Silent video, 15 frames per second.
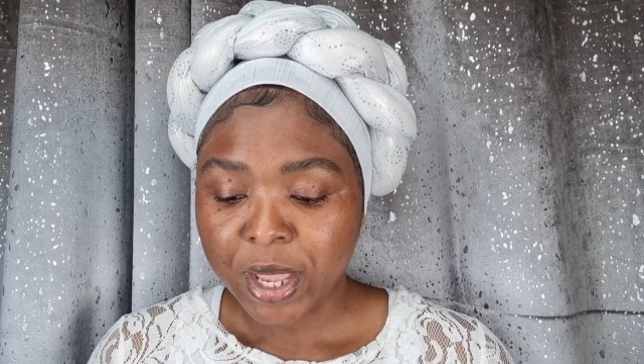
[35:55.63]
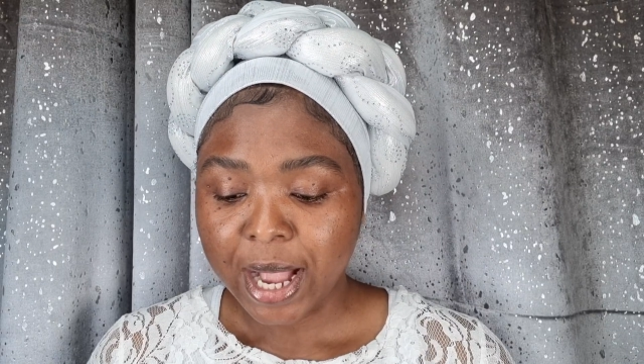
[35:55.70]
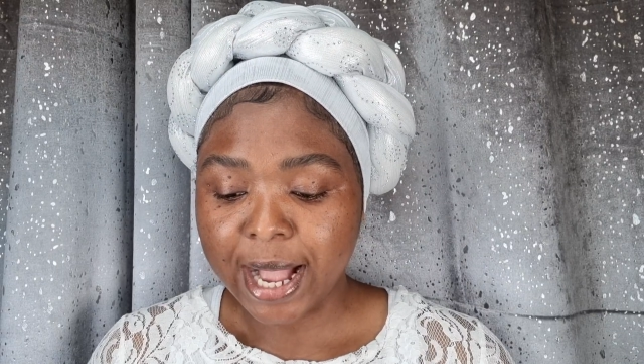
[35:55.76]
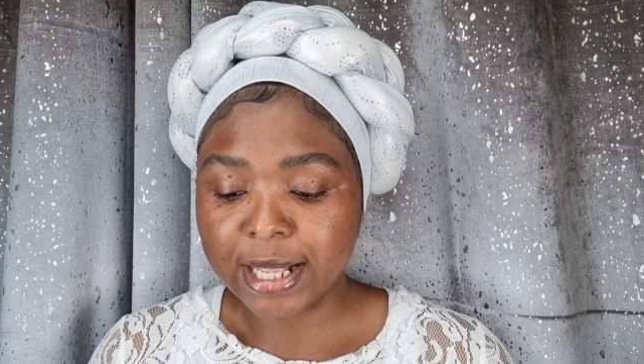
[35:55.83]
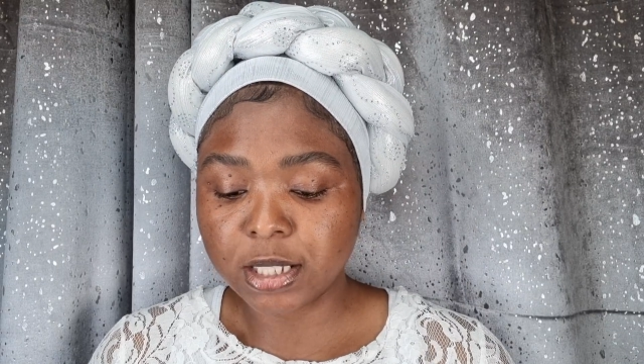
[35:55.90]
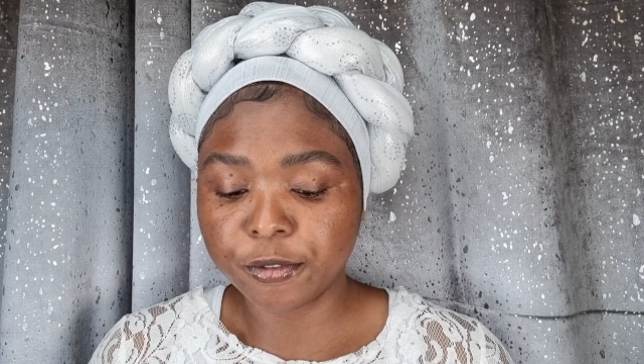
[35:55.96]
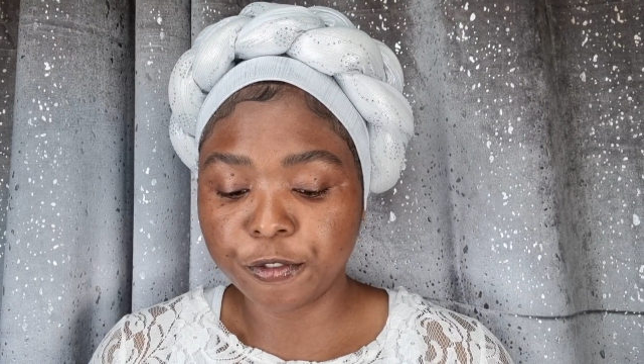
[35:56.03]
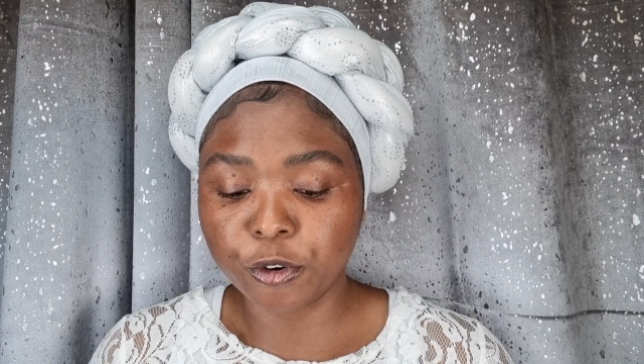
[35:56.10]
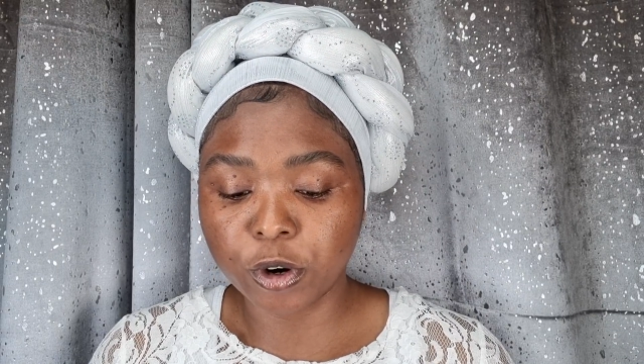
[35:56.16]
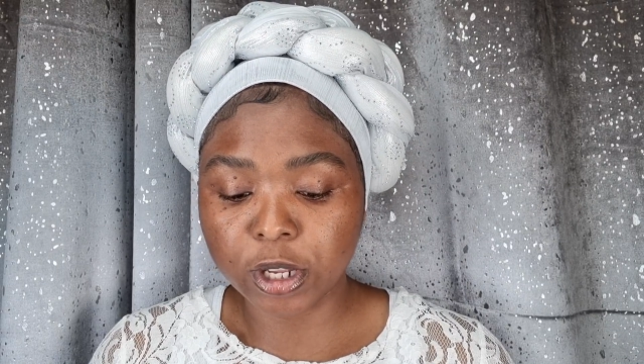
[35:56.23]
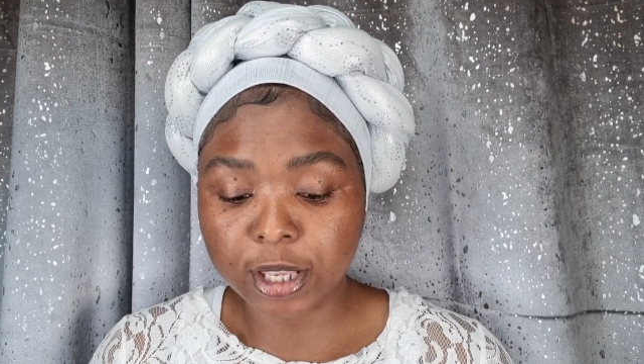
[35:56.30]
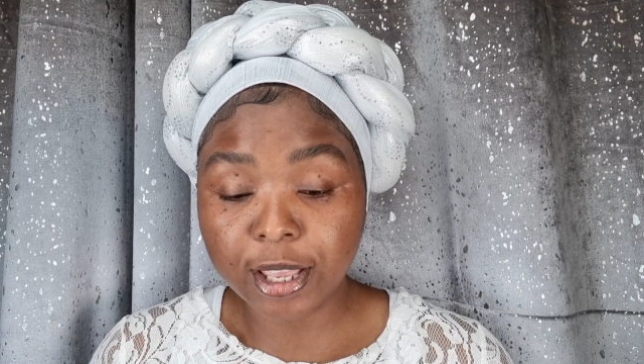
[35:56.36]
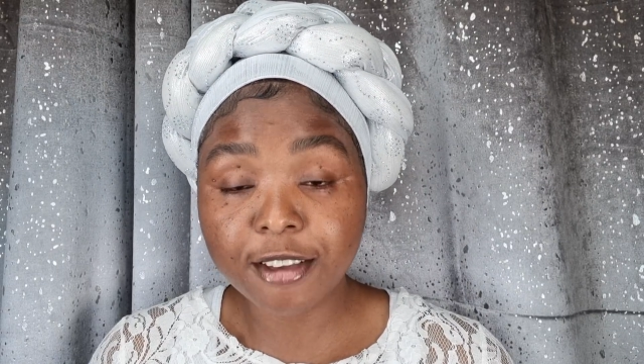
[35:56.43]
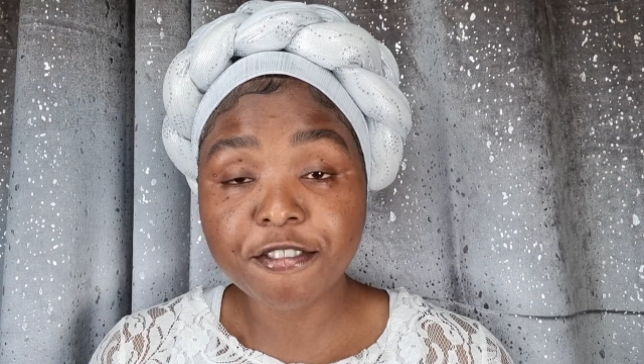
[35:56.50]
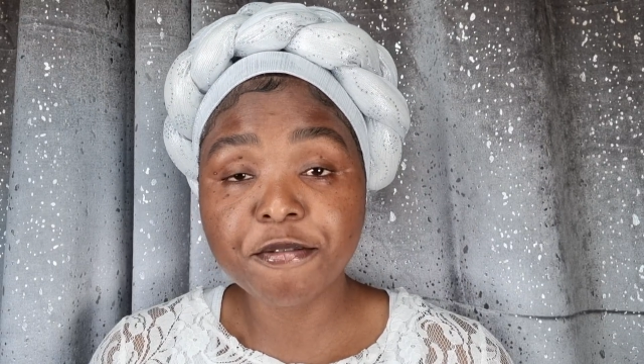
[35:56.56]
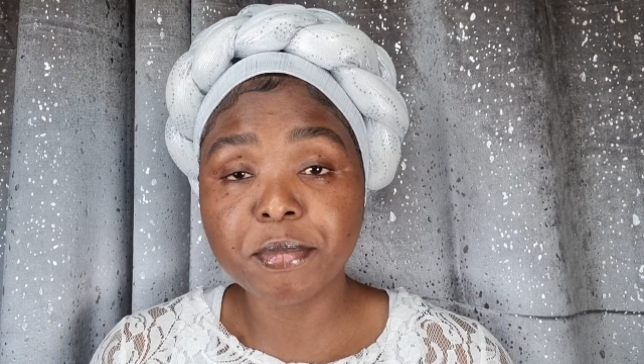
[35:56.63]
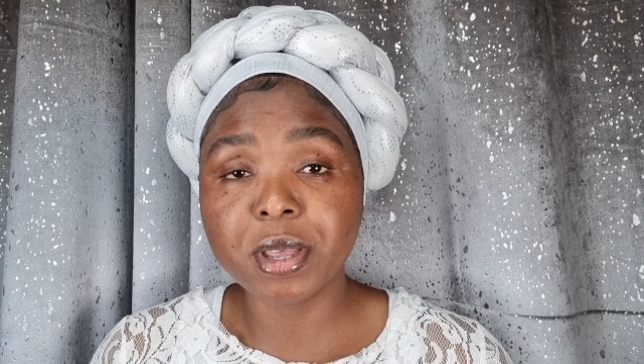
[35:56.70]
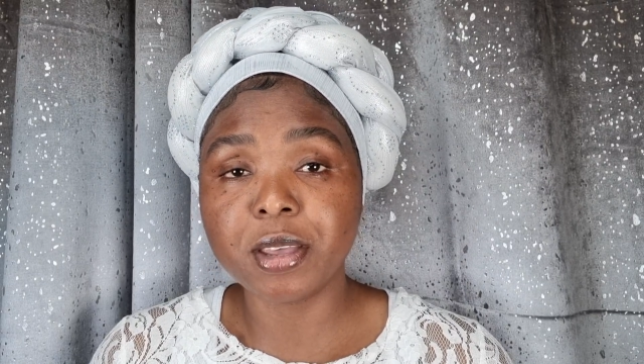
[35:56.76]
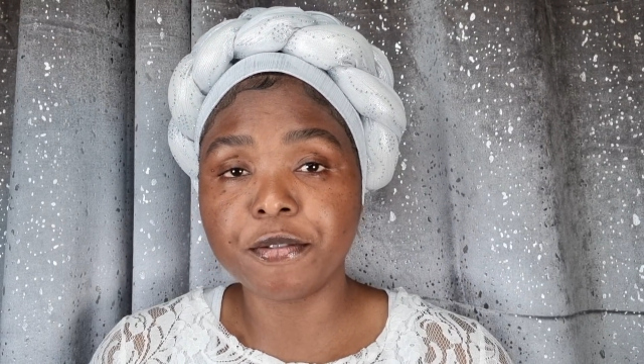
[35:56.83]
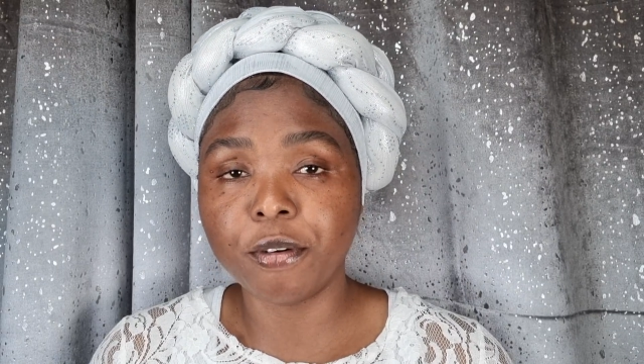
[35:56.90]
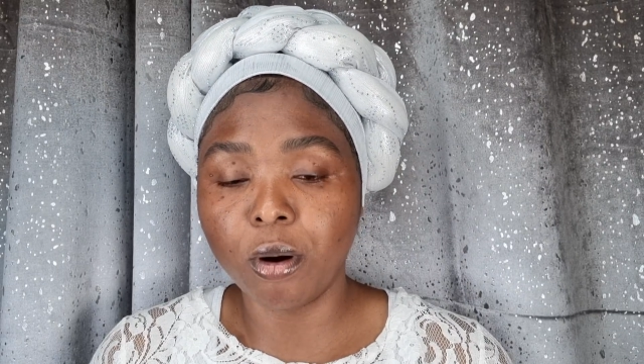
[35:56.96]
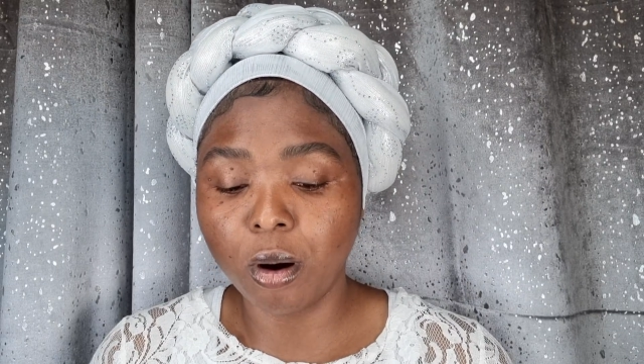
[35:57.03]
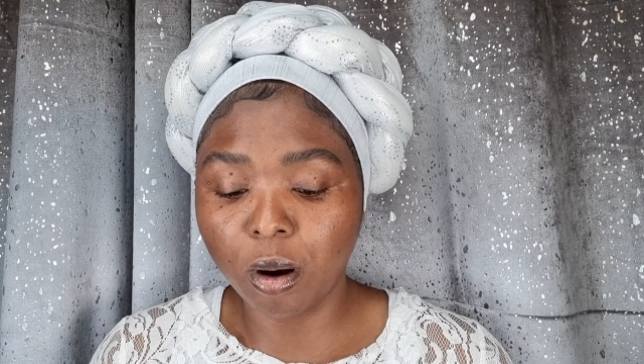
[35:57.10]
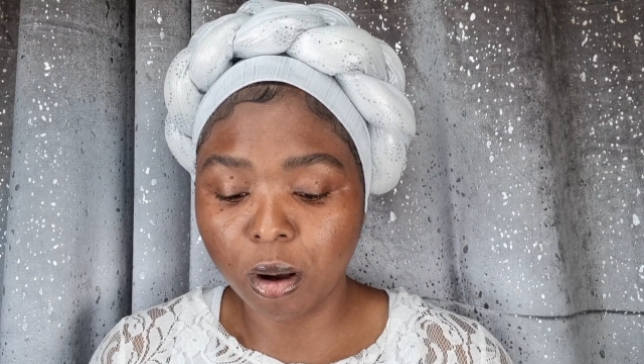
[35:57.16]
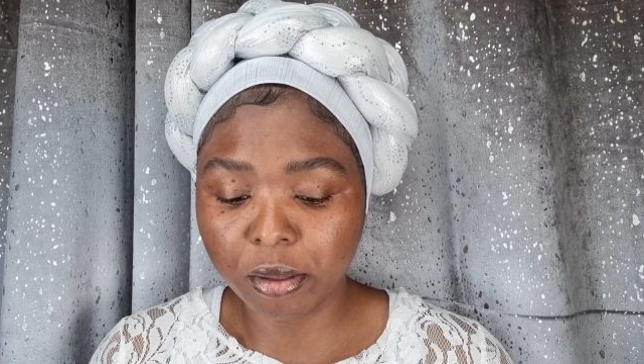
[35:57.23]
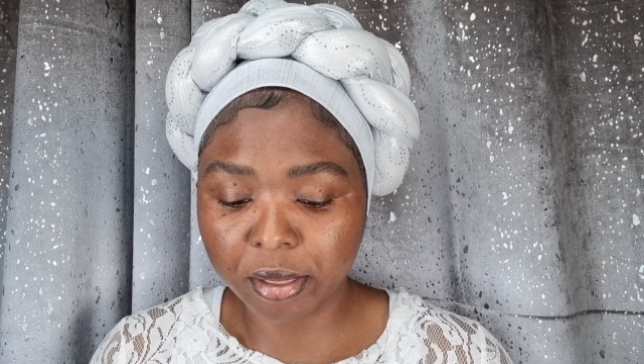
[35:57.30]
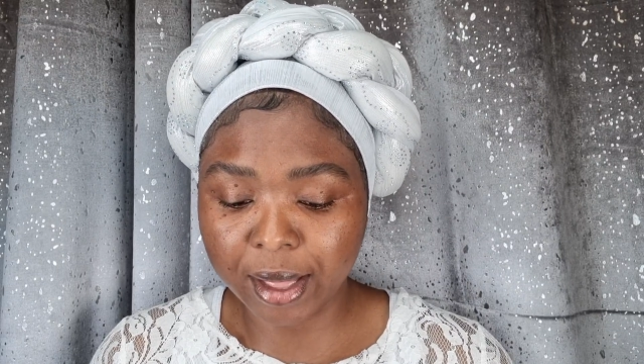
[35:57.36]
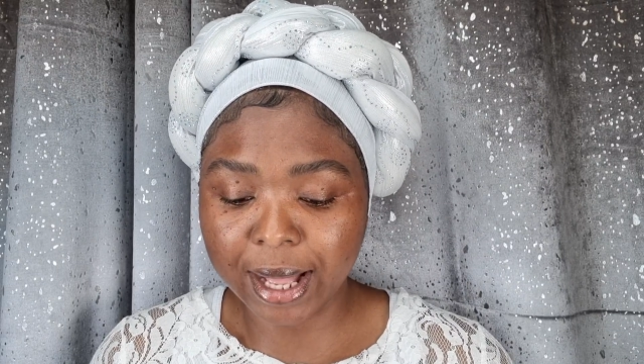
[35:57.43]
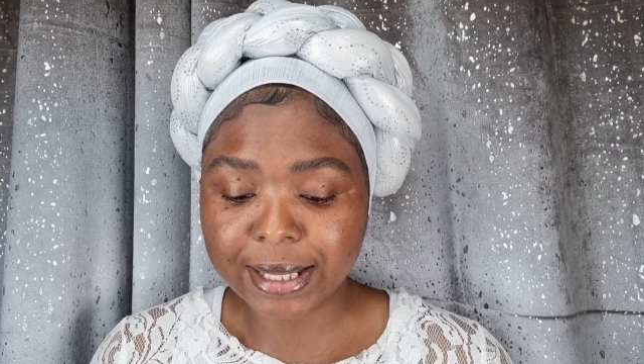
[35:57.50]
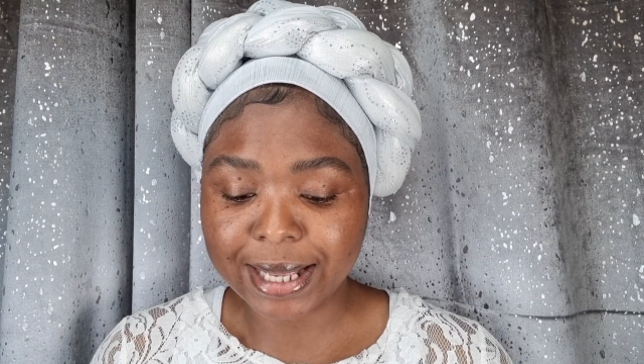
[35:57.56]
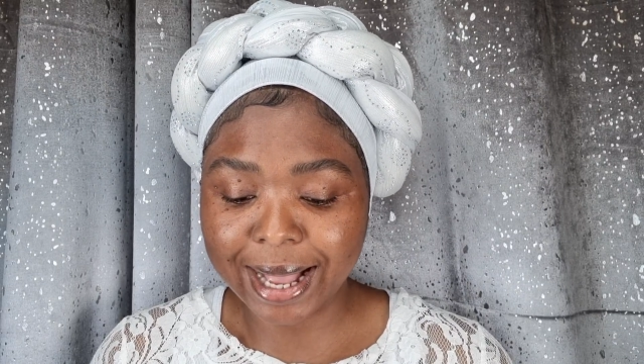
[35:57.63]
and to forgive me for all that